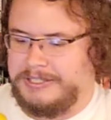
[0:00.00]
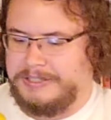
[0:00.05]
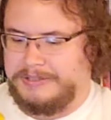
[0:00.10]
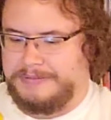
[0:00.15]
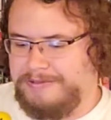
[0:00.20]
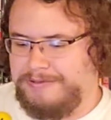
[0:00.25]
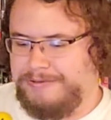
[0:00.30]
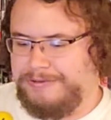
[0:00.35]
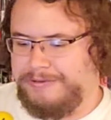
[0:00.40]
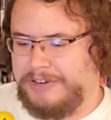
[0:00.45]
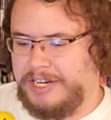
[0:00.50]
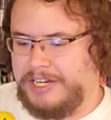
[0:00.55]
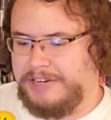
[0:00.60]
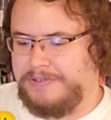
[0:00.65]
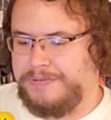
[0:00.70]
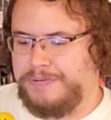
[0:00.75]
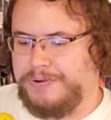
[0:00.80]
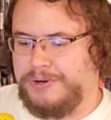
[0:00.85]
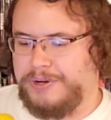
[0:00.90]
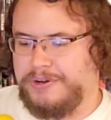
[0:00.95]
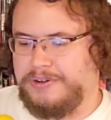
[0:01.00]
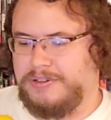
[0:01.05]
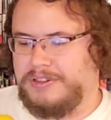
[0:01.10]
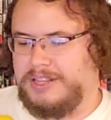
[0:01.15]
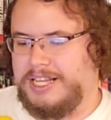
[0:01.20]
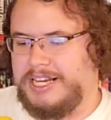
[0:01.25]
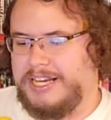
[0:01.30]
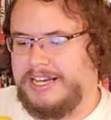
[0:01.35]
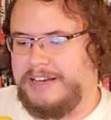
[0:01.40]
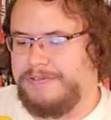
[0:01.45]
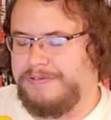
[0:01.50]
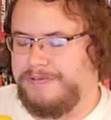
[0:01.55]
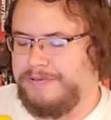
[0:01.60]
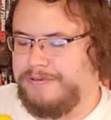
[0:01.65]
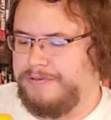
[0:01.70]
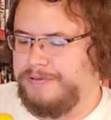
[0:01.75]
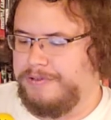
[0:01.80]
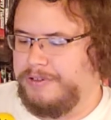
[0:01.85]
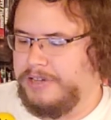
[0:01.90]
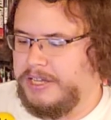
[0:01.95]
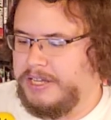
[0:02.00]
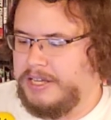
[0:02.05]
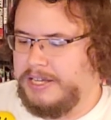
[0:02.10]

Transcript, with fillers: Fight for Your Life.